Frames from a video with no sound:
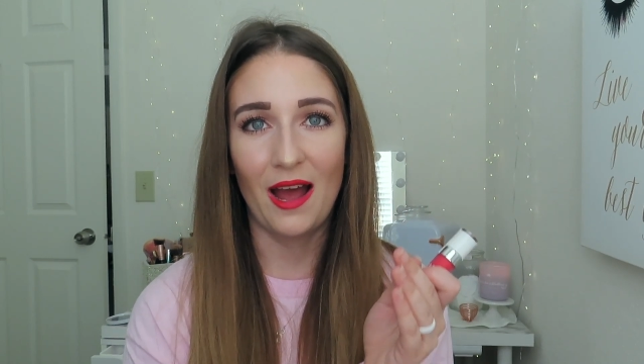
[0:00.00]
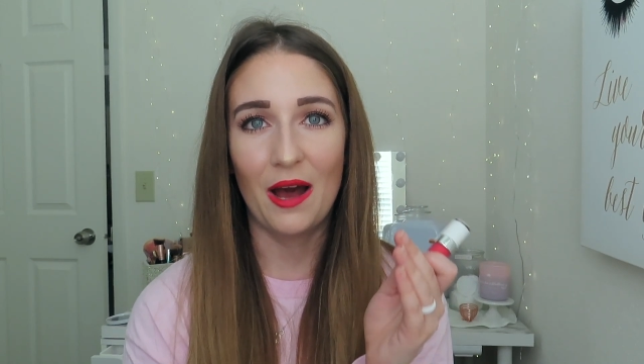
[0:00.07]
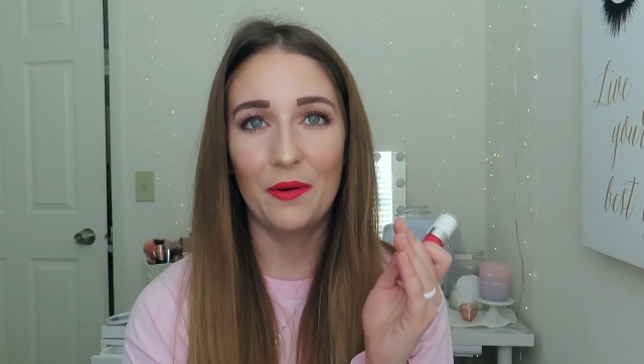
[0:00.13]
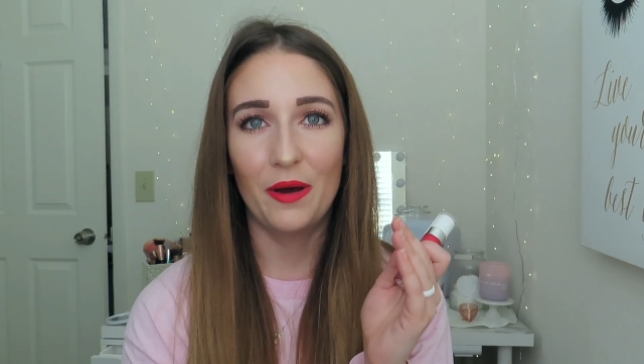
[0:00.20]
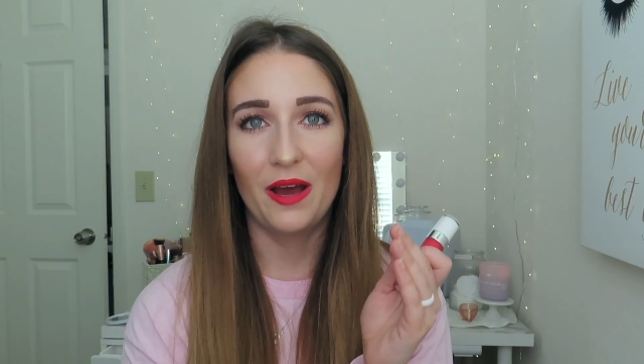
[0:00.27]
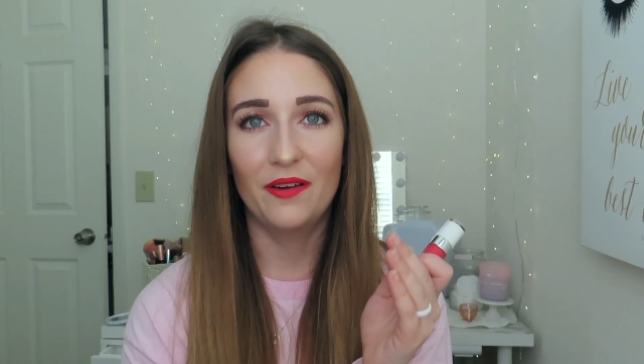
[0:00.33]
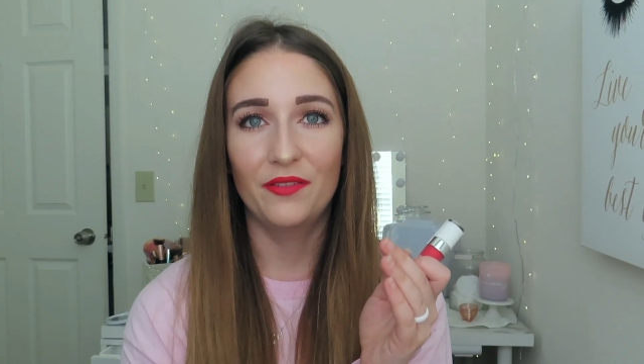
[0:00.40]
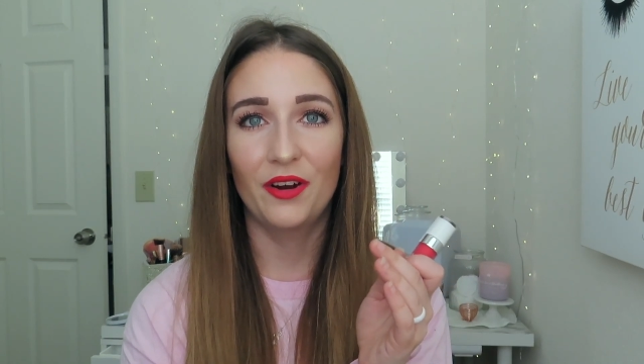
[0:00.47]

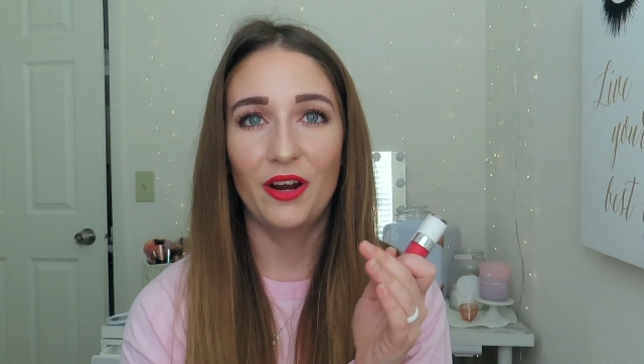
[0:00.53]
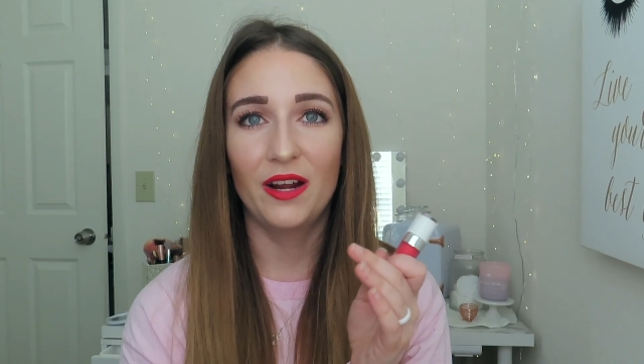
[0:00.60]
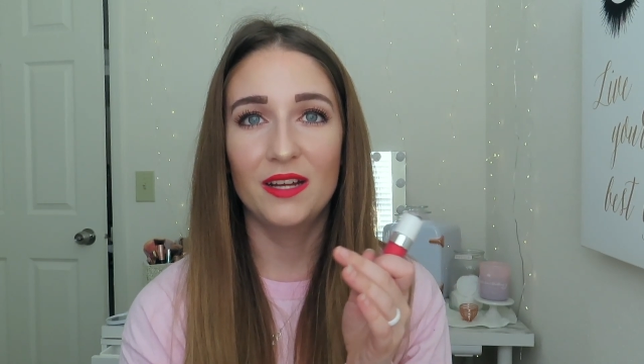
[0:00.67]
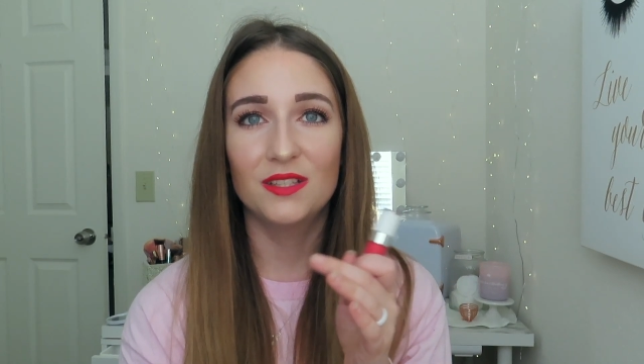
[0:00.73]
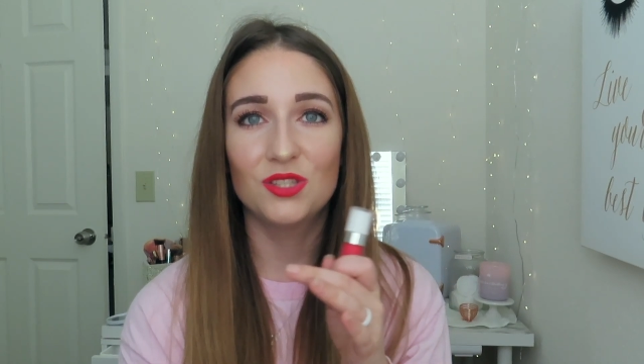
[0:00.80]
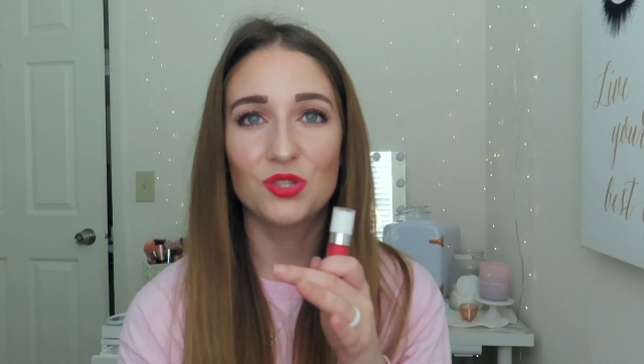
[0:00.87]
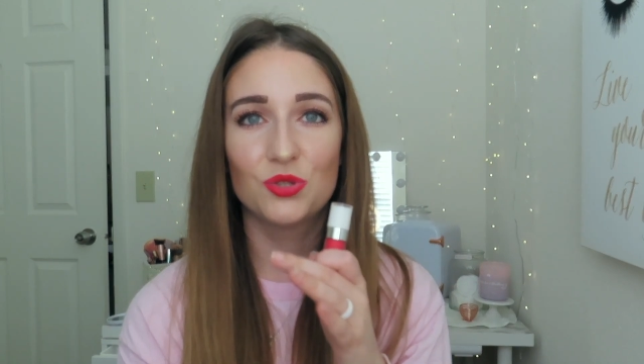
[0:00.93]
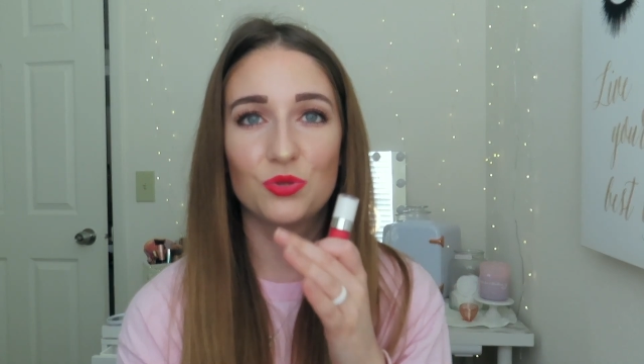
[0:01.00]
However,
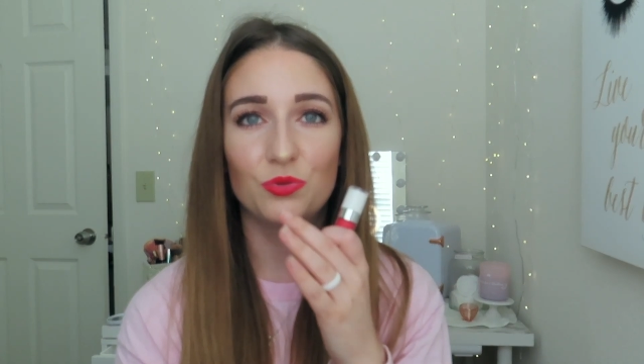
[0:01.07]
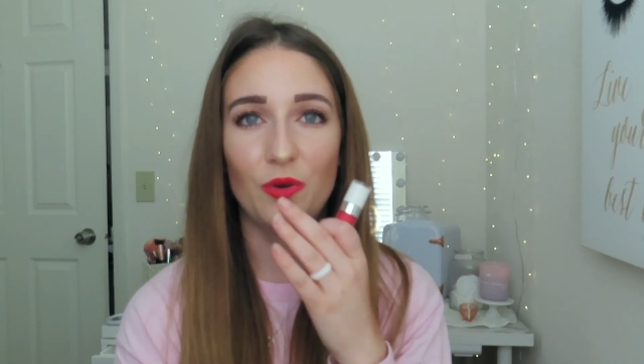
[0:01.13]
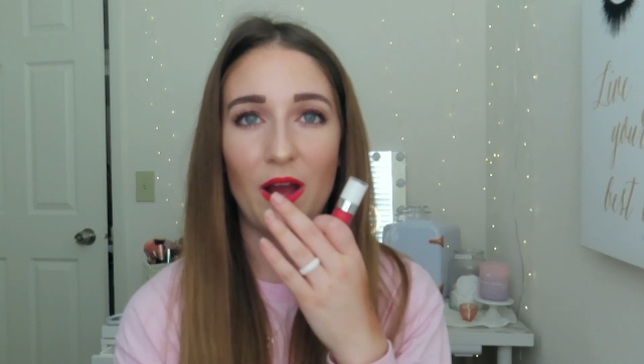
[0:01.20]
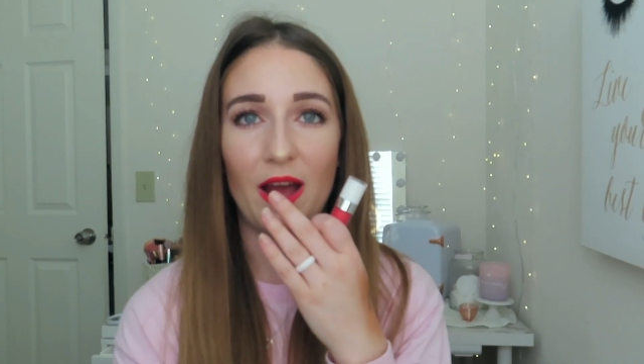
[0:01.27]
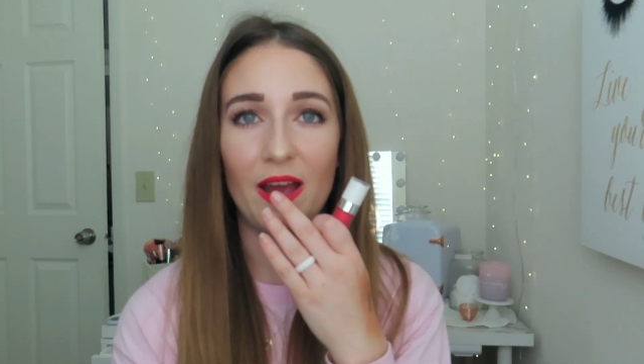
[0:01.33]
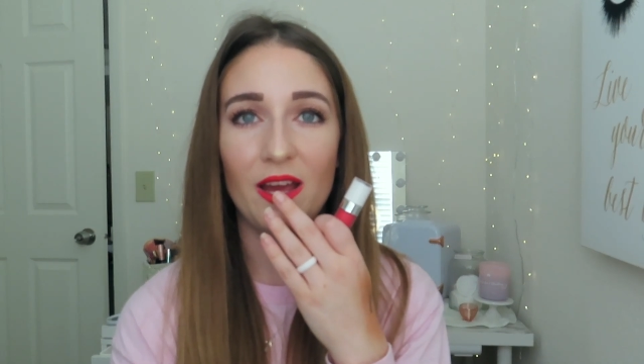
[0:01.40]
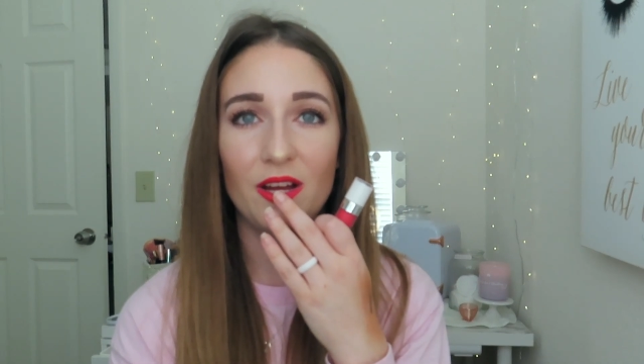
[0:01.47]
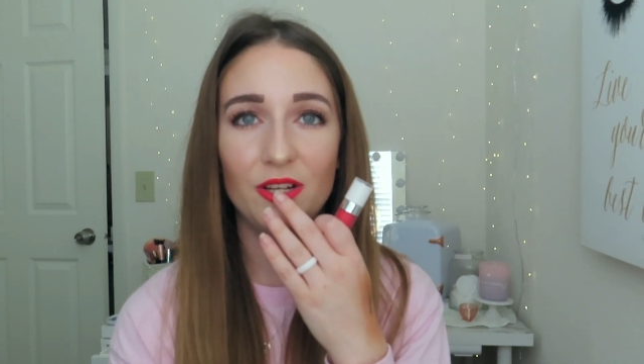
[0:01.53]
it's
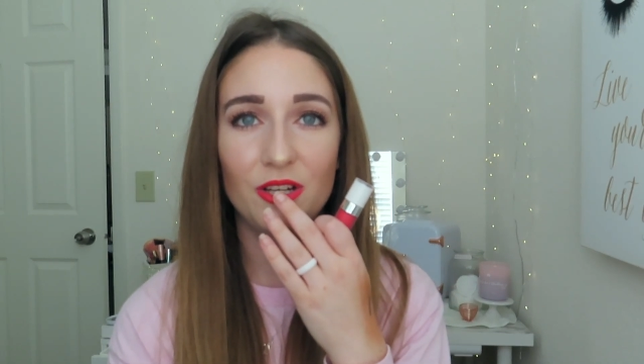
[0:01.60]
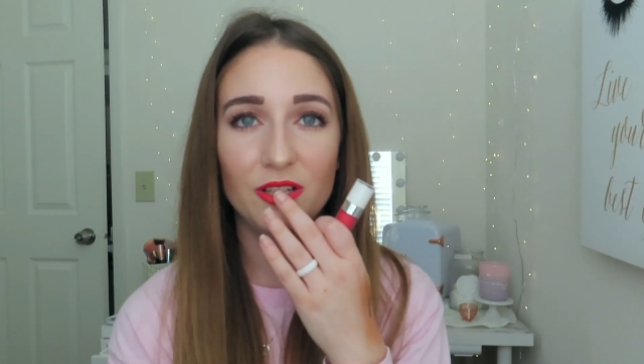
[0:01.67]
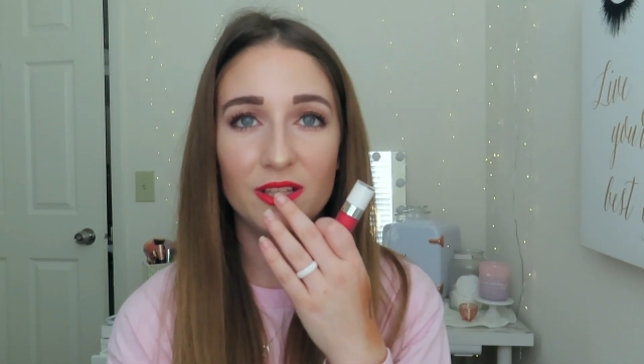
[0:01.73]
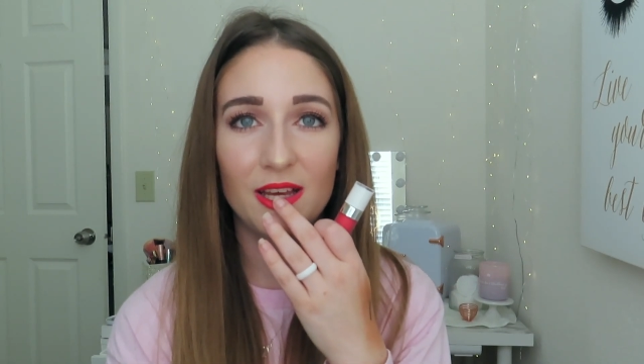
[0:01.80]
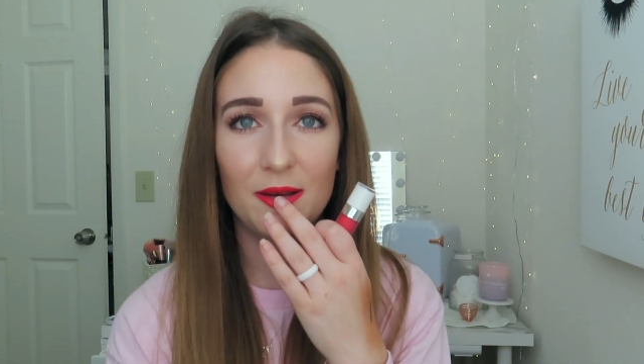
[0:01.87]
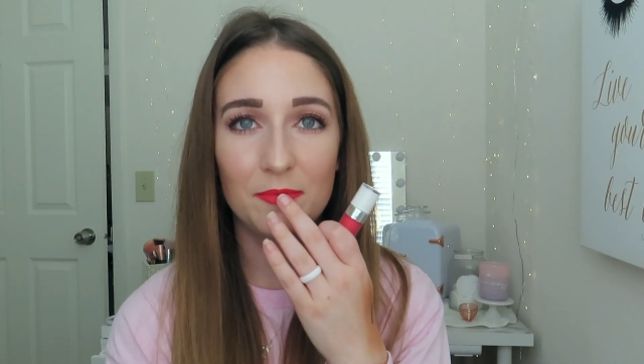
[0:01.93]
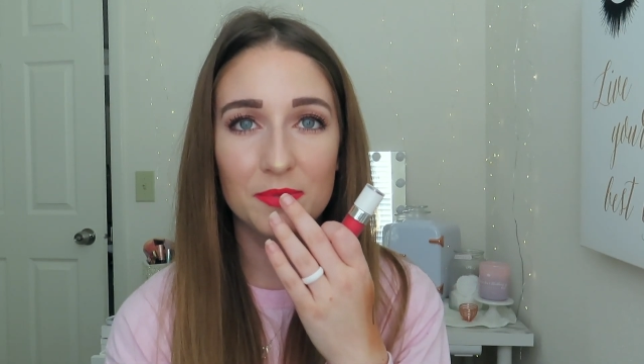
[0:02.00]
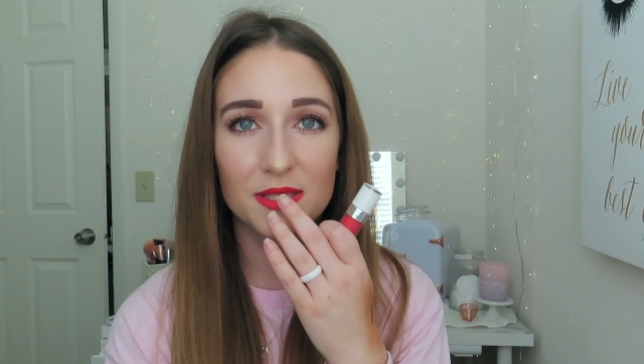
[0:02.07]
dry on your
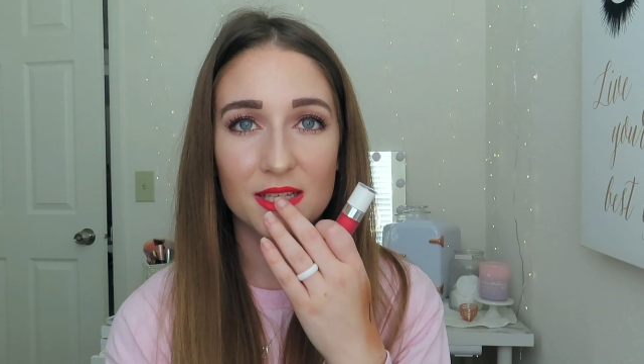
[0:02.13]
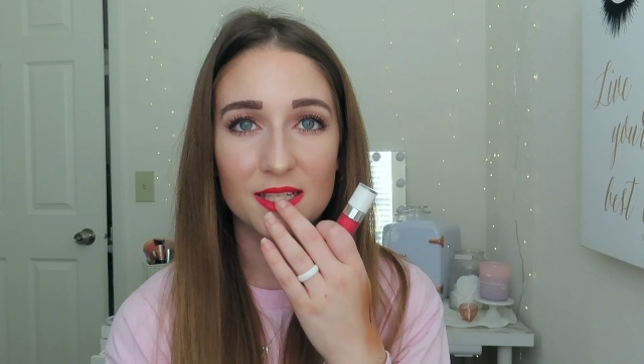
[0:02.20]
lips.